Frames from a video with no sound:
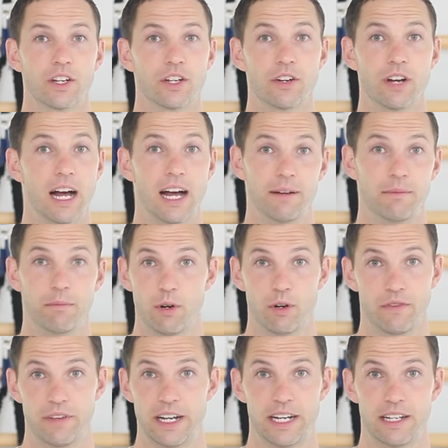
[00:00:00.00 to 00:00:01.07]
You're not
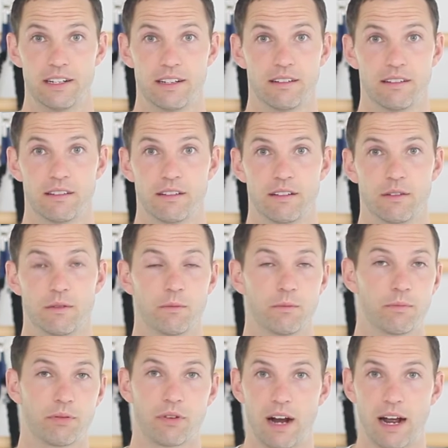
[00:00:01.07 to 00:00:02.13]
motivated.
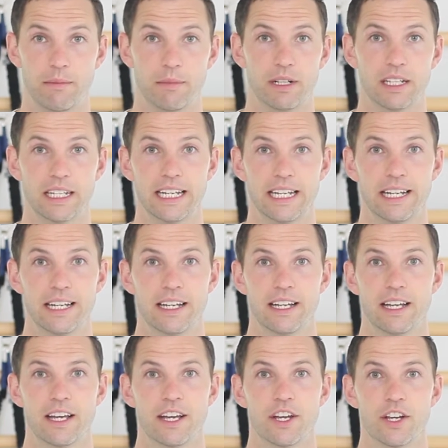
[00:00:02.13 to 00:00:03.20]
Primarily,
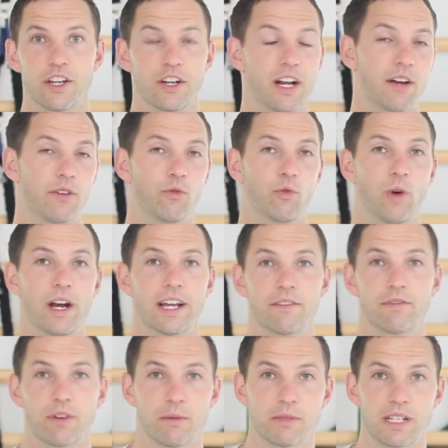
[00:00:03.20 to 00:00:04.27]
you're not
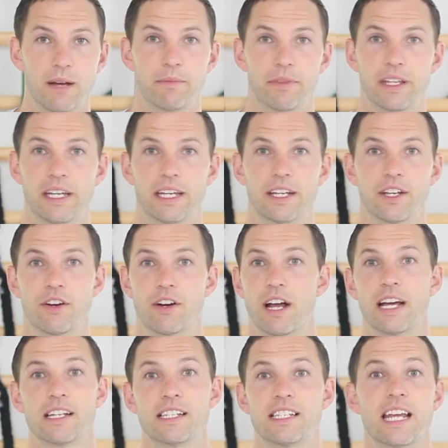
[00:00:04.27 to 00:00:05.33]
running from something, you're
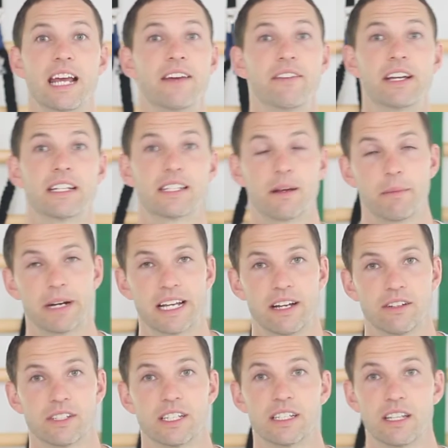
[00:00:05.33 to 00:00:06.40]
not saving somebody
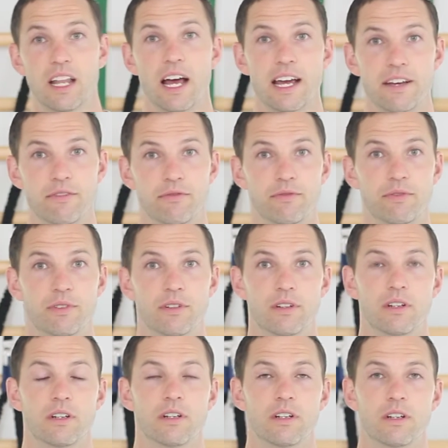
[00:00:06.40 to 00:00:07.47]
else's life
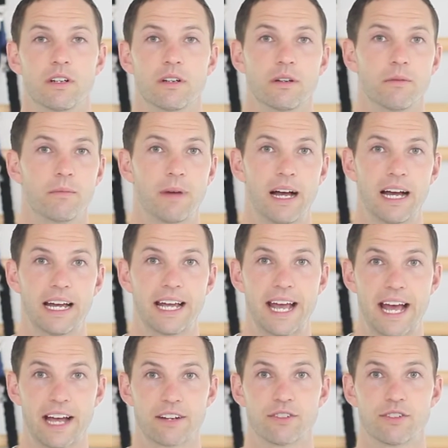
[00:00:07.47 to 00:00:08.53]
by
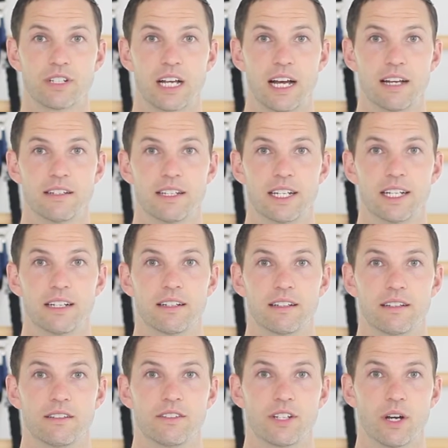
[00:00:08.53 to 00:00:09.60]
exercising.
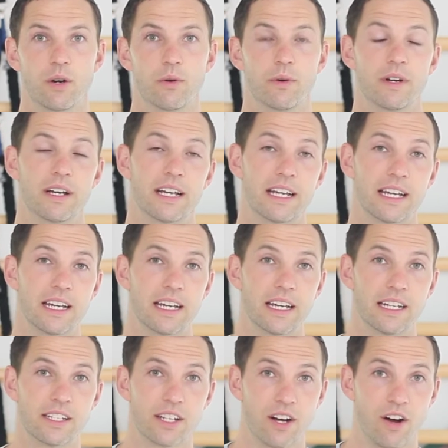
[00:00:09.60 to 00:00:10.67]
So
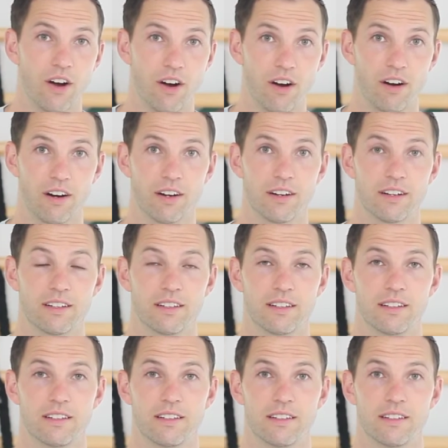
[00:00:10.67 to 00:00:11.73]
it's hard
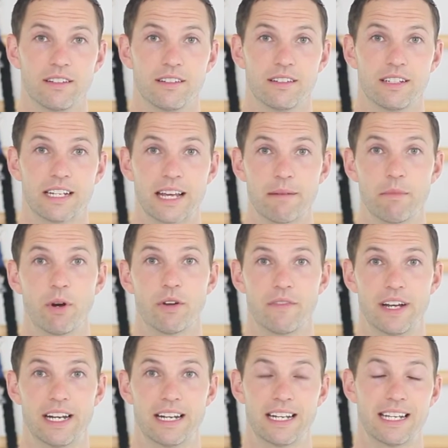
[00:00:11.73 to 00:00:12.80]
to get motivated.